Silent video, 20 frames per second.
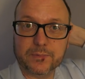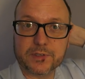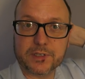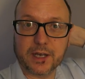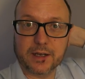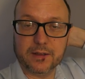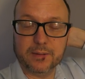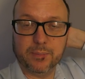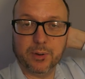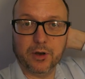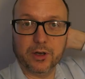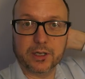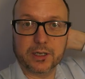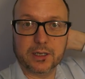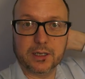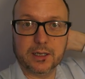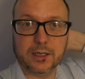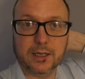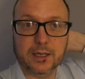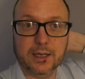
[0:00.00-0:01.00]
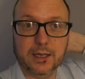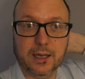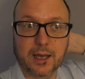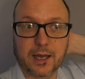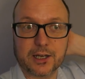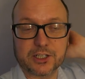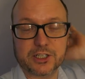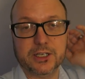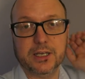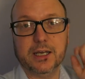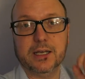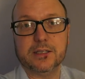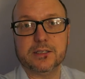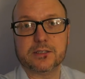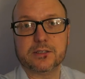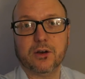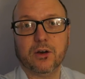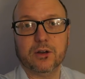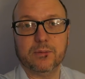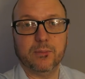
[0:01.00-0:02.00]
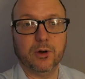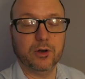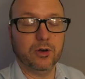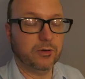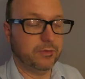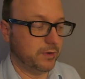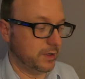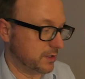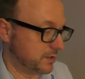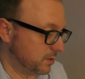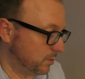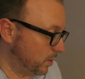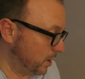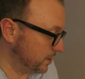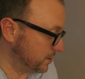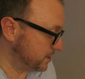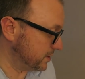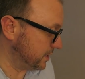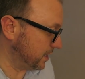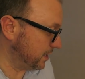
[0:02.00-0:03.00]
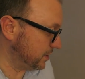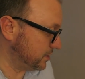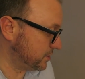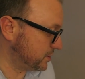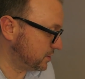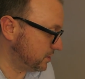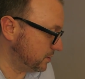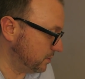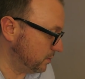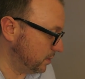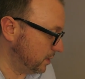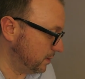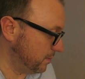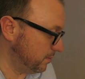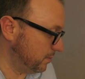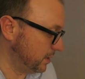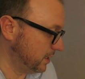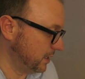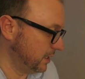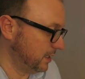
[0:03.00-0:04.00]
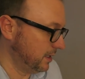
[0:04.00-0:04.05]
take the bike actually inside my office at one stage to